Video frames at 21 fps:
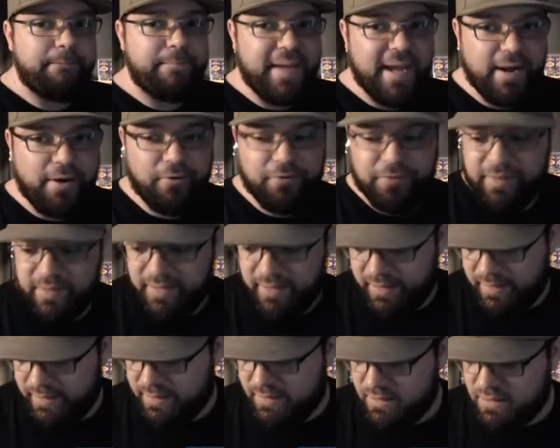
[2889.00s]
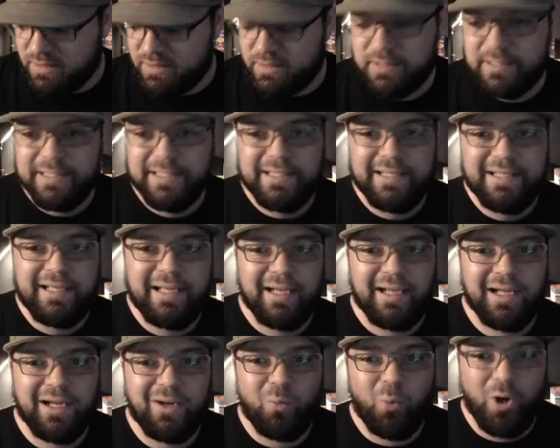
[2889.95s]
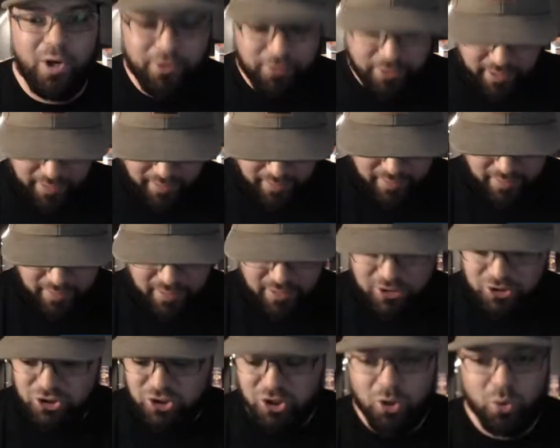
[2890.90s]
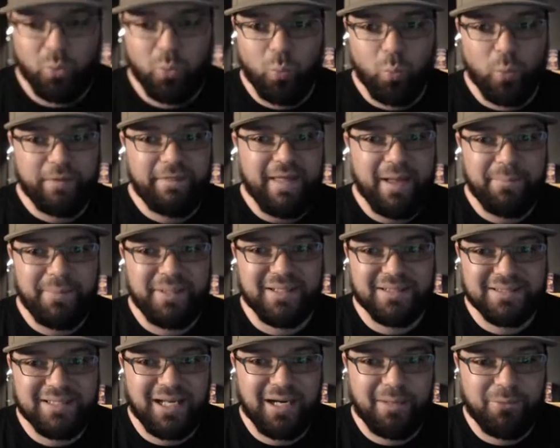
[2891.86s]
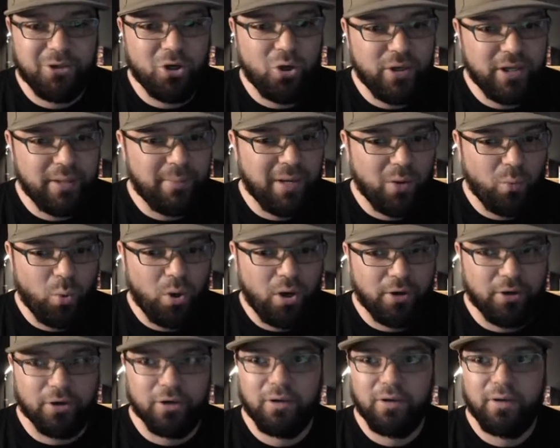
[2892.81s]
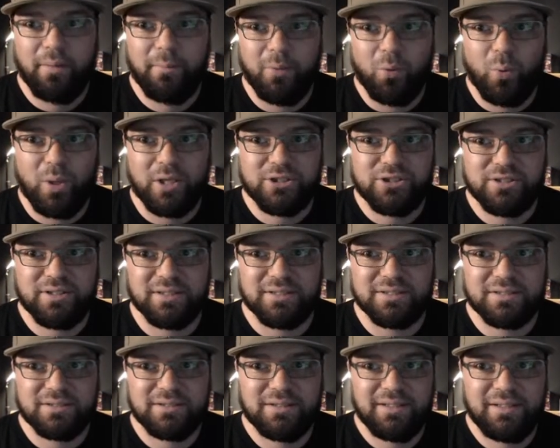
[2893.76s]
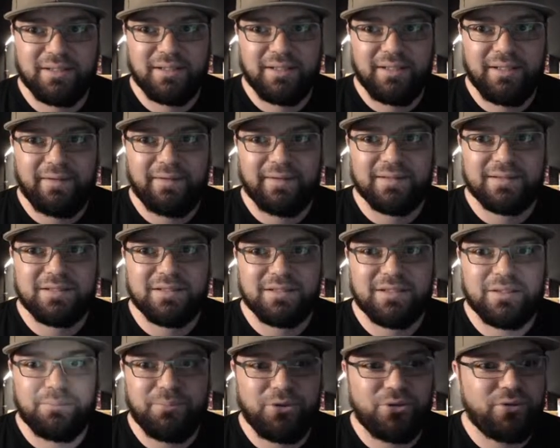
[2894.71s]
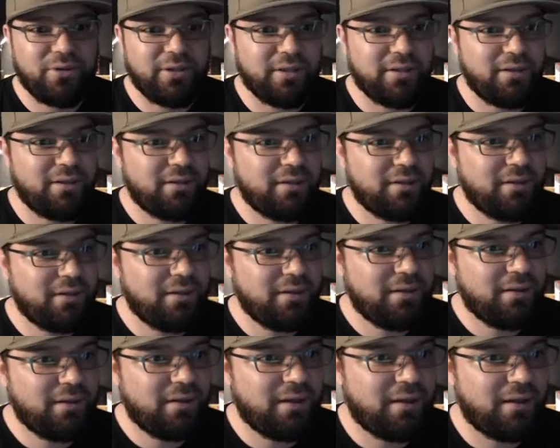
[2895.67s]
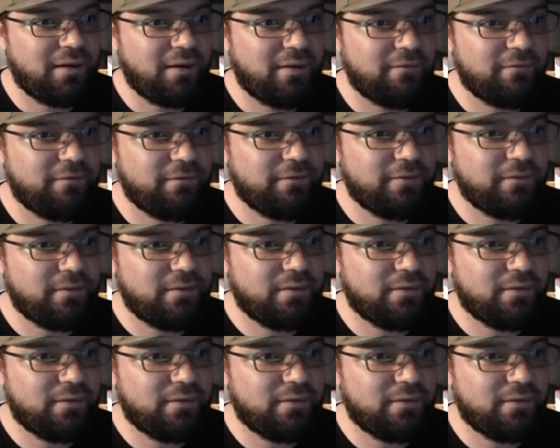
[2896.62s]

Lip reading: mouth is watering. So with that being said, I'm going to go get my water, but watch this. This is the beauty of...